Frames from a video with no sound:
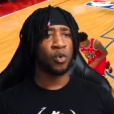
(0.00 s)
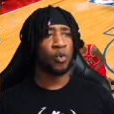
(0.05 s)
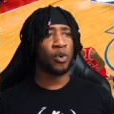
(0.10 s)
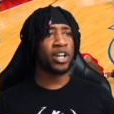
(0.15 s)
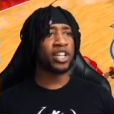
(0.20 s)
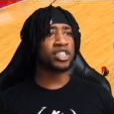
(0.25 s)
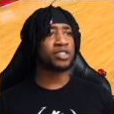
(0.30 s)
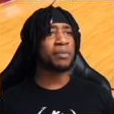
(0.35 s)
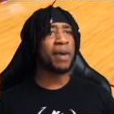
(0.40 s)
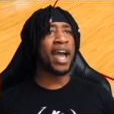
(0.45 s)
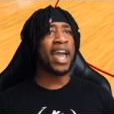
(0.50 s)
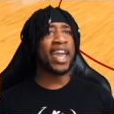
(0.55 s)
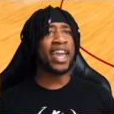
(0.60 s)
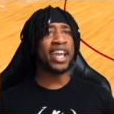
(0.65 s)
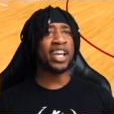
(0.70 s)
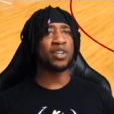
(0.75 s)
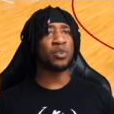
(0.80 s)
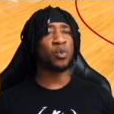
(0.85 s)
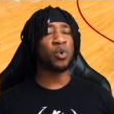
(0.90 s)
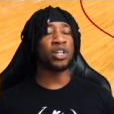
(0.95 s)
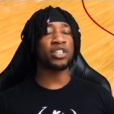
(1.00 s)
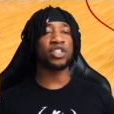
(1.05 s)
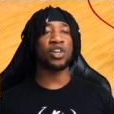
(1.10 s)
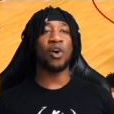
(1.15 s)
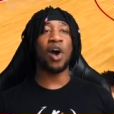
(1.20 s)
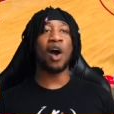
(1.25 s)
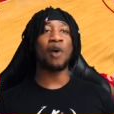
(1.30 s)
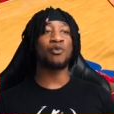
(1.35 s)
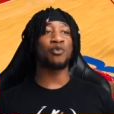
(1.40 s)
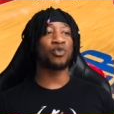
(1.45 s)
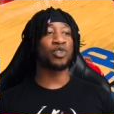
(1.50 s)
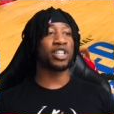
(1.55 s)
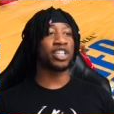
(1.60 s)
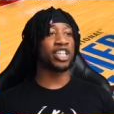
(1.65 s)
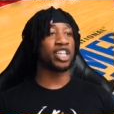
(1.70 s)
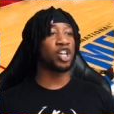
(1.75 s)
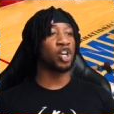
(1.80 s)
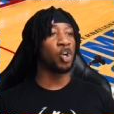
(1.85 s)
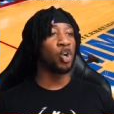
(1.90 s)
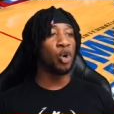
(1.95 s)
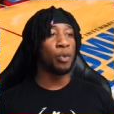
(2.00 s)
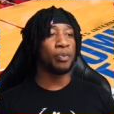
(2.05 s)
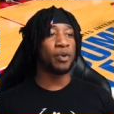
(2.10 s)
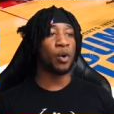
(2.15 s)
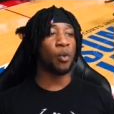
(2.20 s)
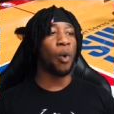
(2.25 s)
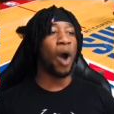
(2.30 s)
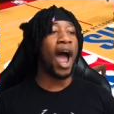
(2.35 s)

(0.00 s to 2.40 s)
Where's my and one? Yo, I'm really hooping.